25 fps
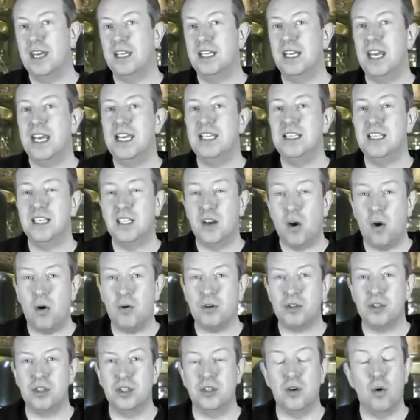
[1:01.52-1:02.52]
than a
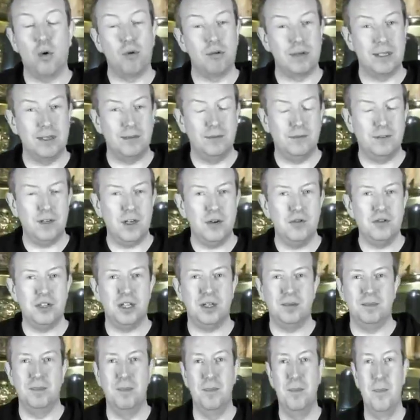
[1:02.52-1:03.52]
decoction or an
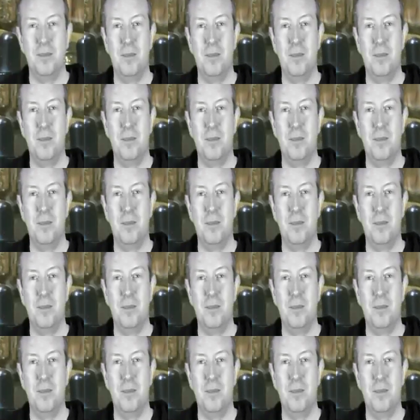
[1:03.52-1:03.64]
infusion.